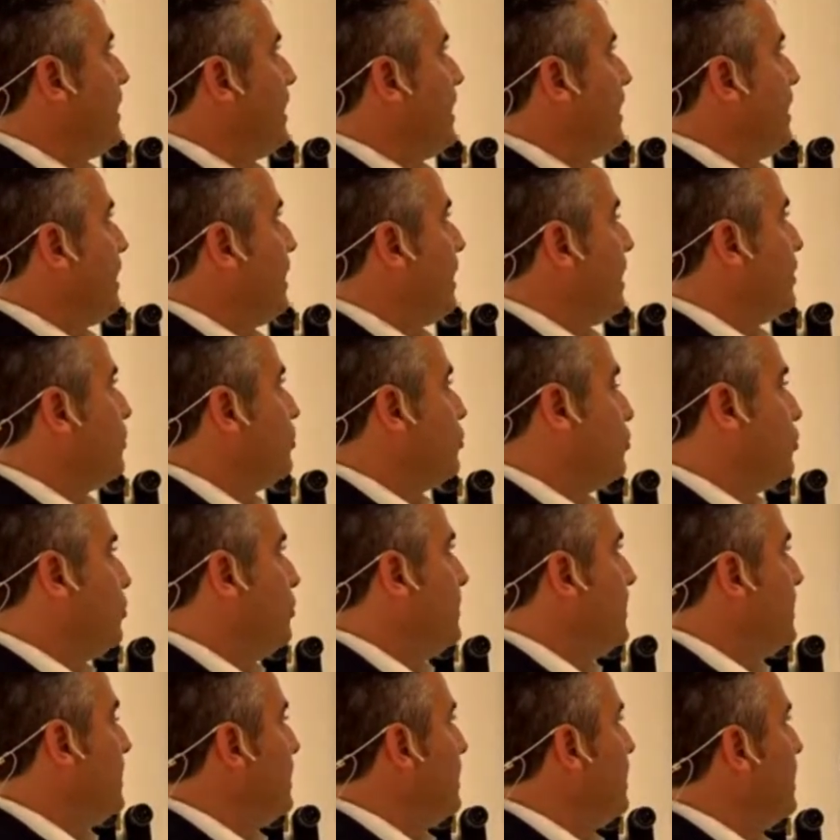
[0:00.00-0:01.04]
and to
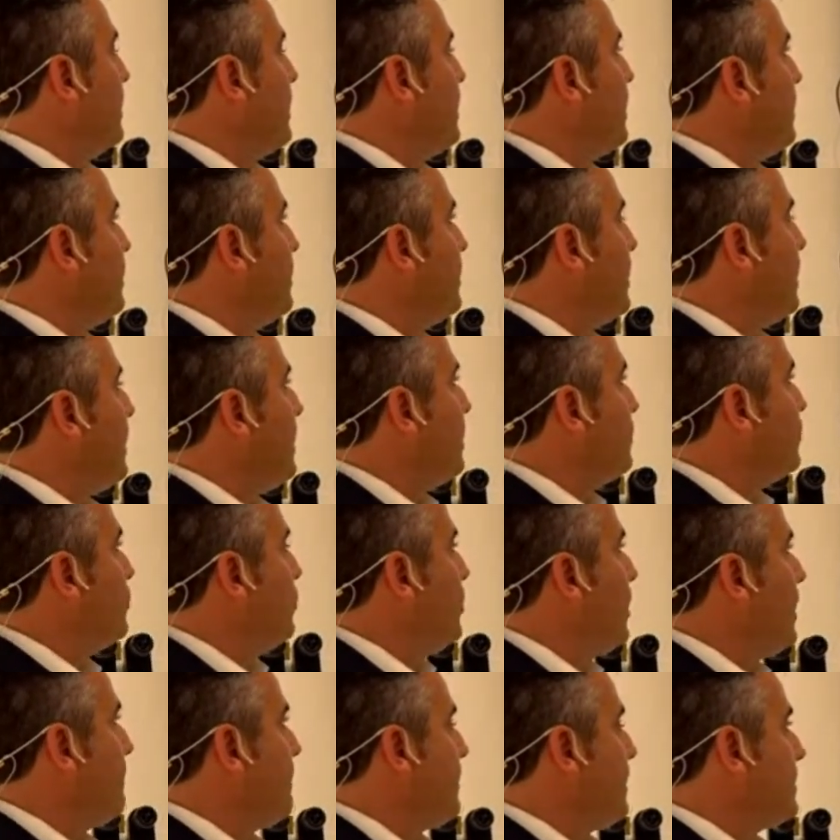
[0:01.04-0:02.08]

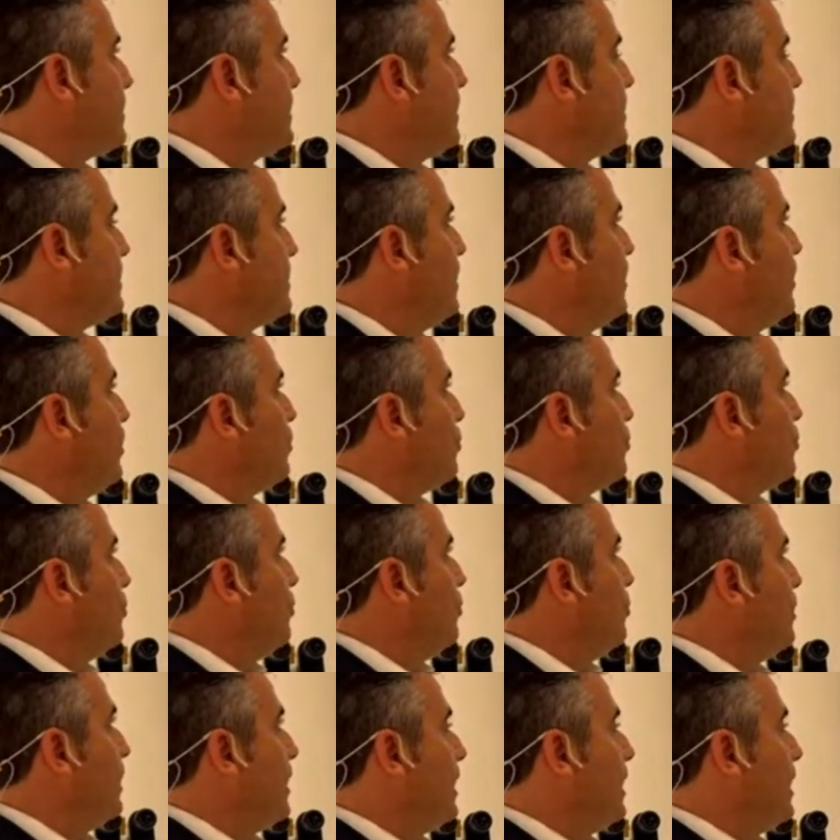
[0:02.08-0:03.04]
have access to